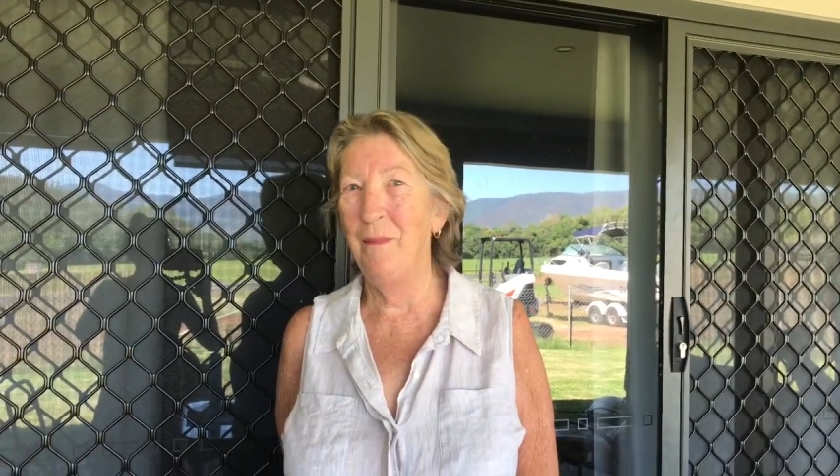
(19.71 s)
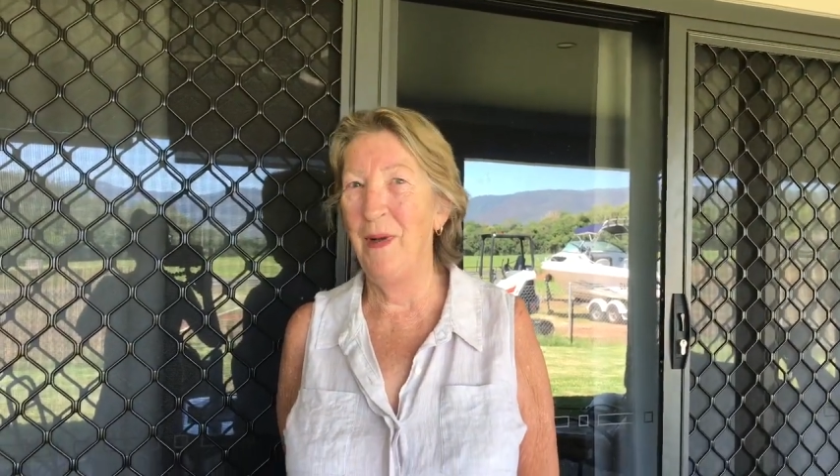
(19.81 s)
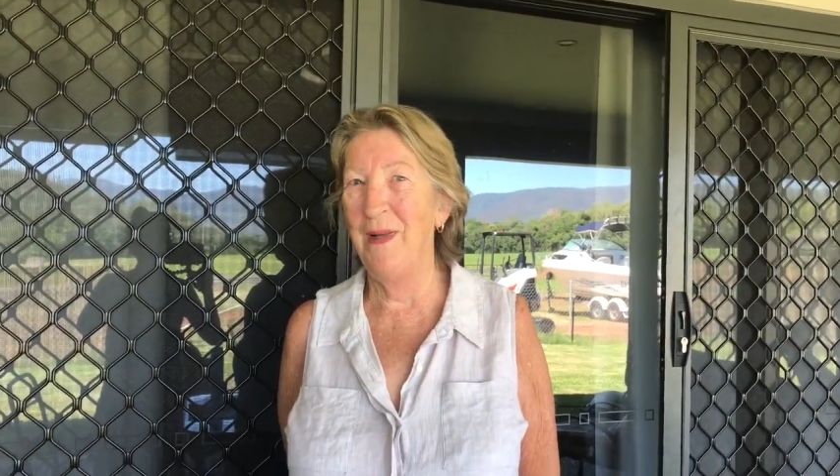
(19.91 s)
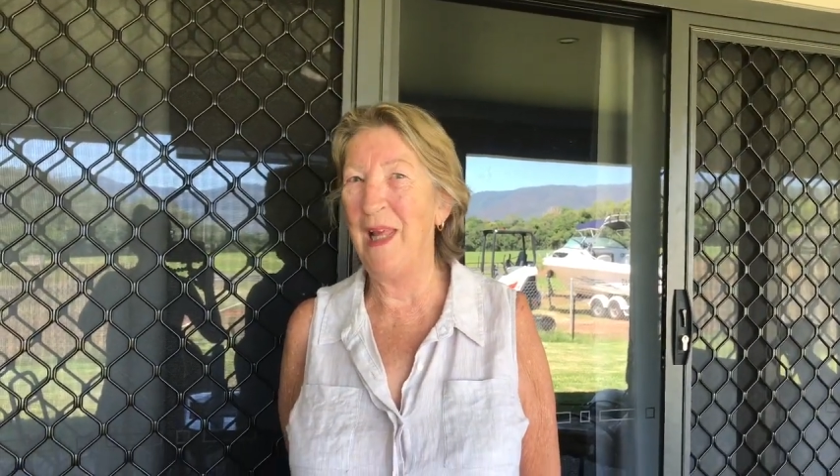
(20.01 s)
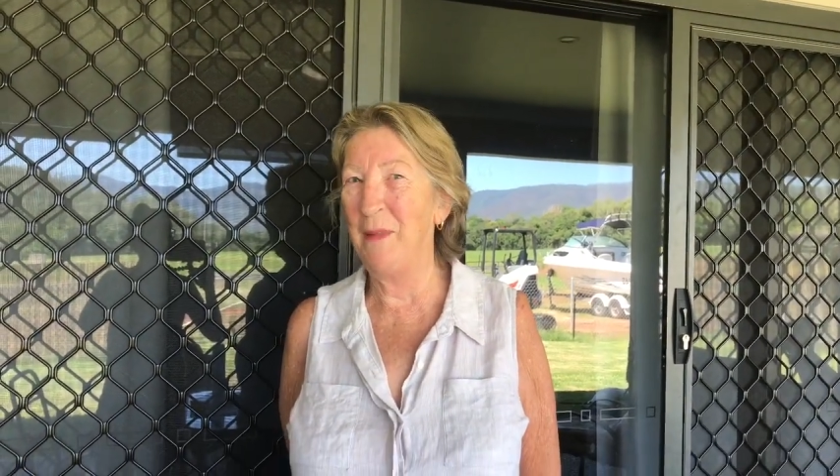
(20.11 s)

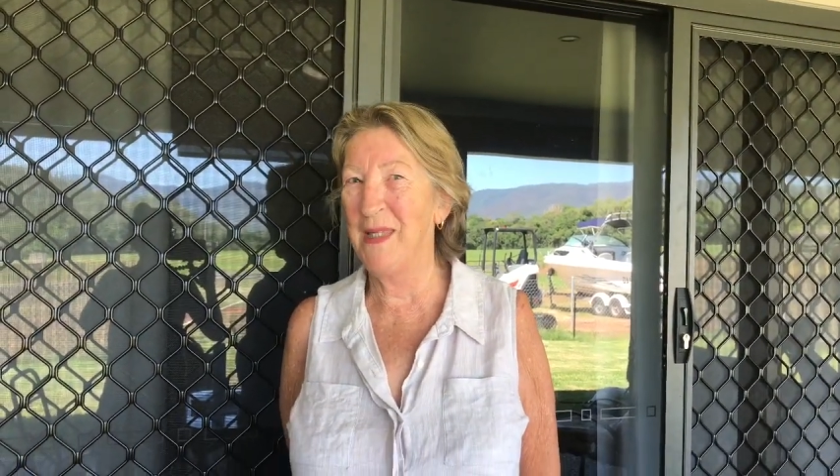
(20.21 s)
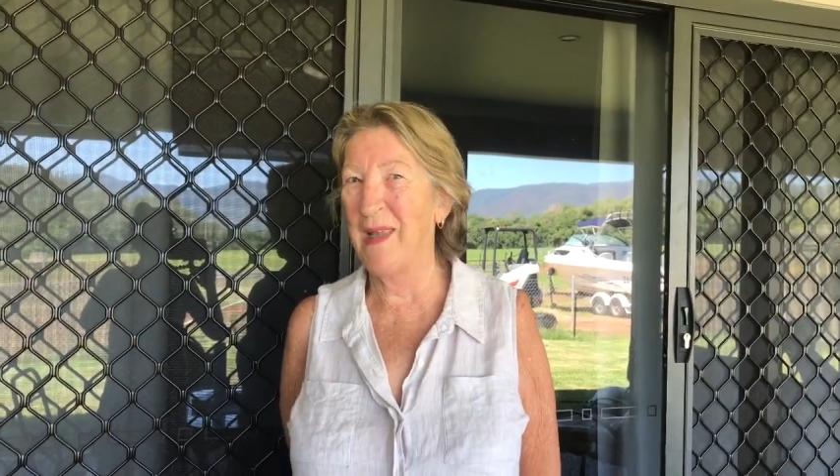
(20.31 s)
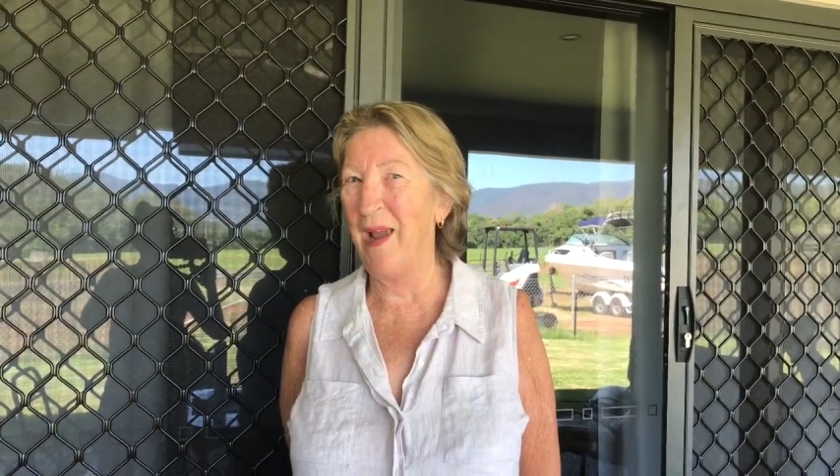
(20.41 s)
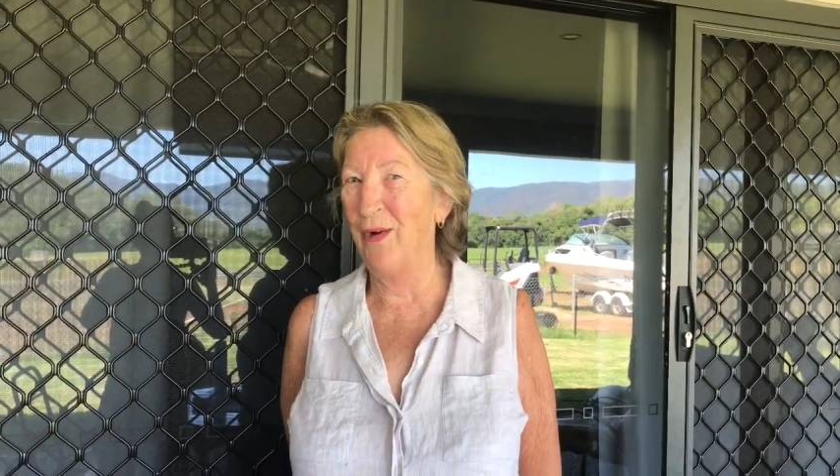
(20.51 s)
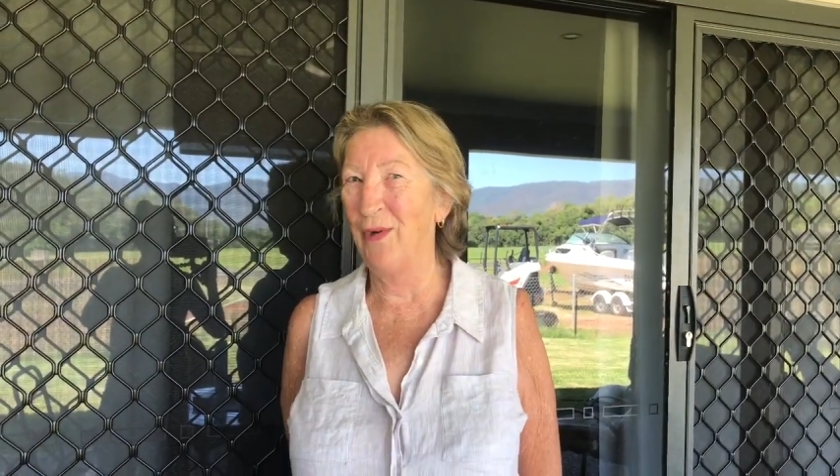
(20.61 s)
My name
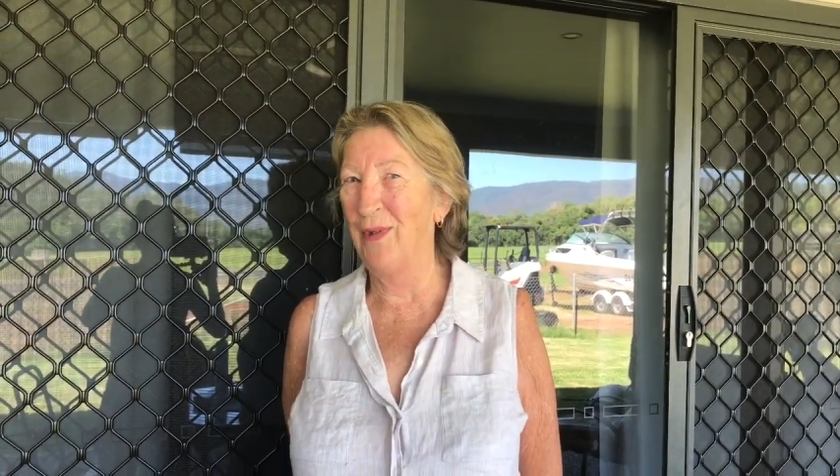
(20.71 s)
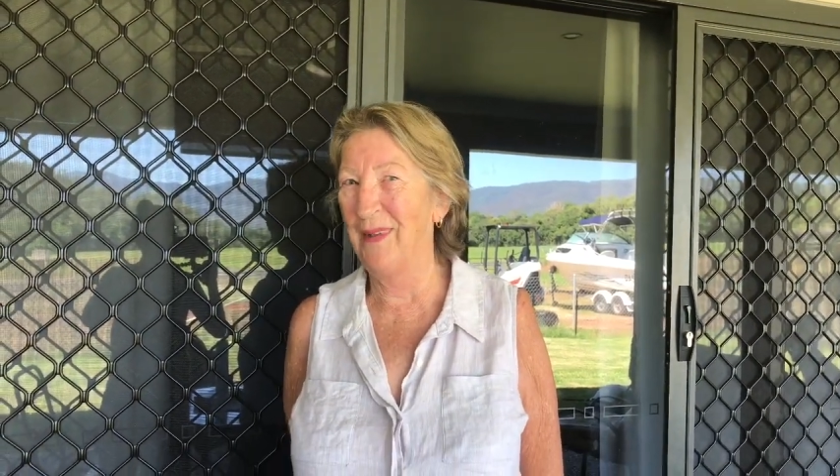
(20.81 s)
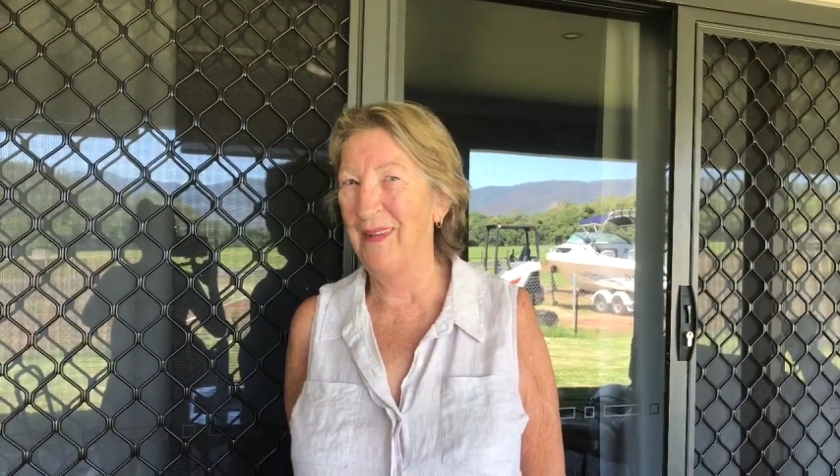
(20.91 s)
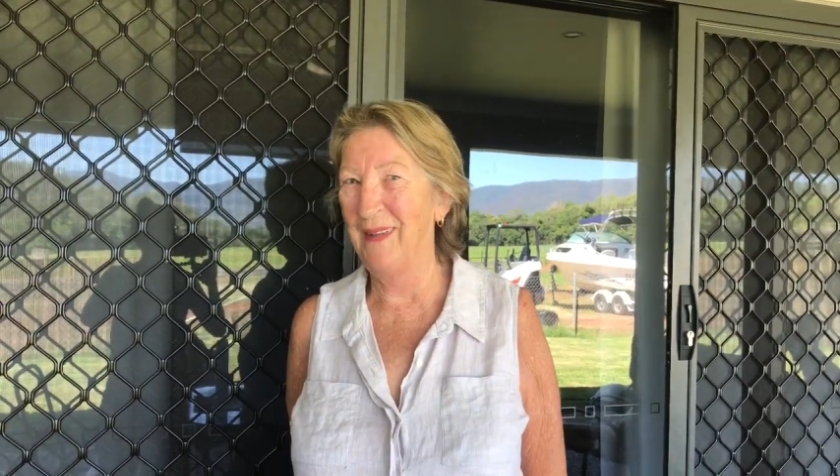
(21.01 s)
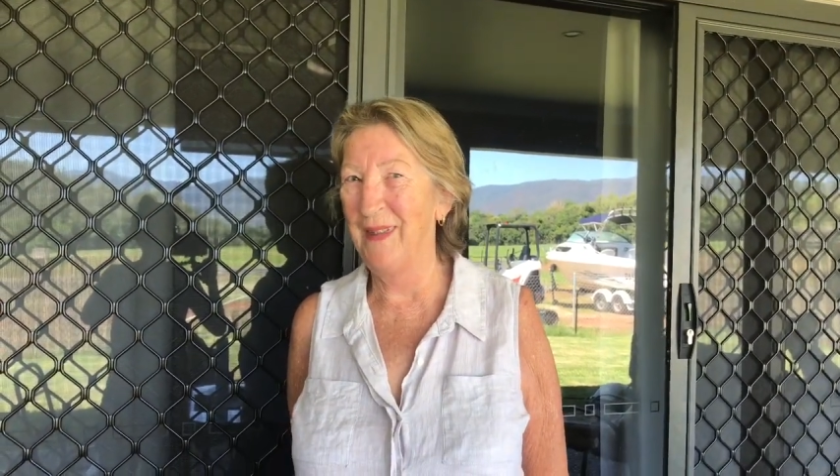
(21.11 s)
is Carol.
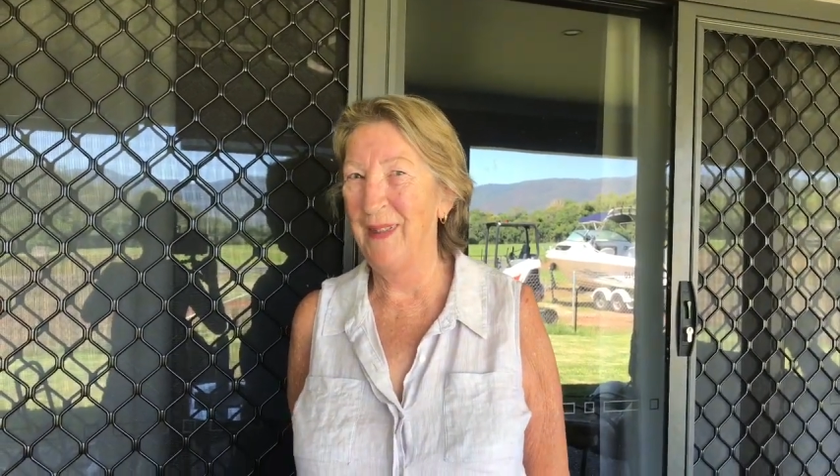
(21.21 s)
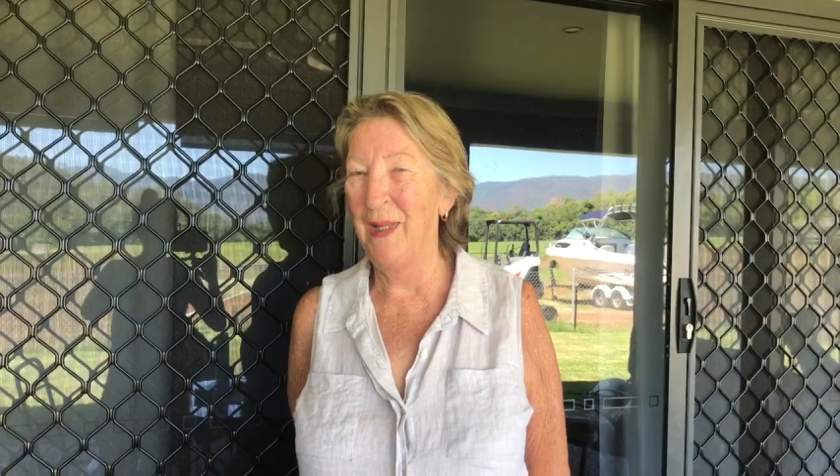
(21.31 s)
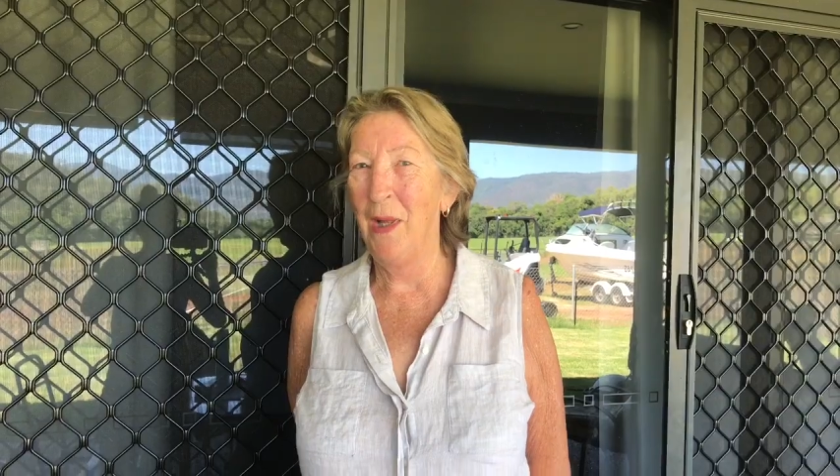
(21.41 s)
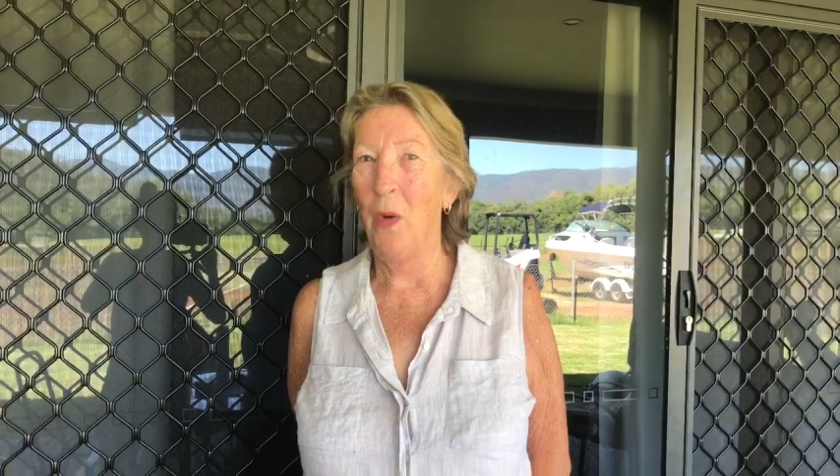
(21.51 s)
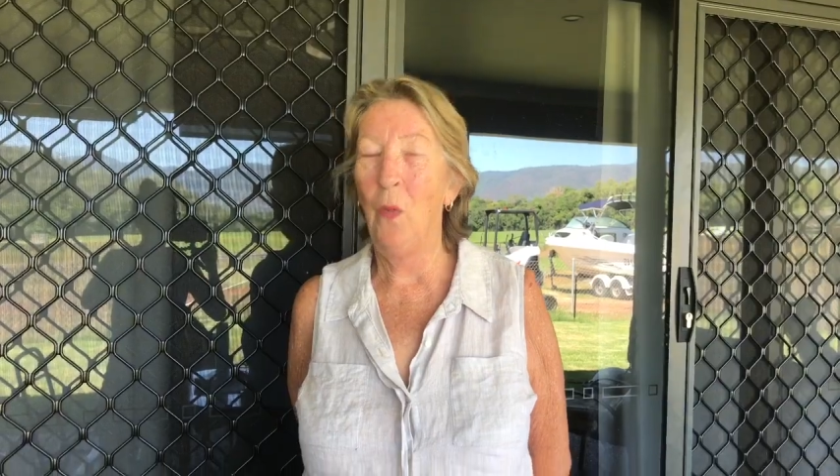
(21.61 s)

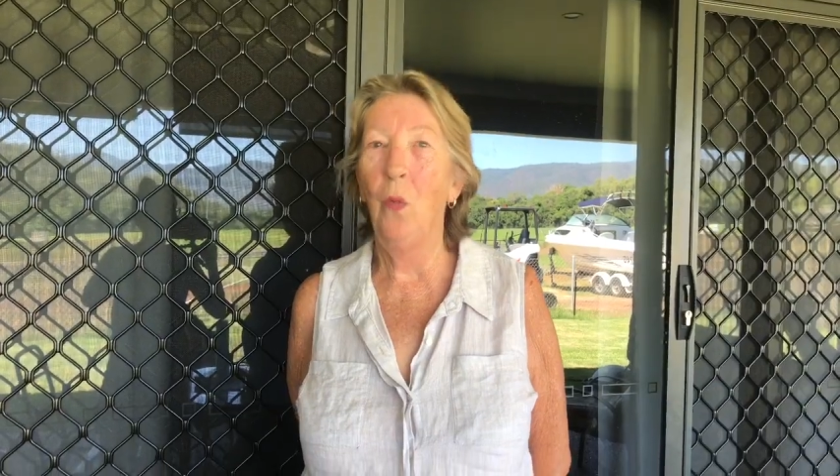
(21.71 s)
Yes?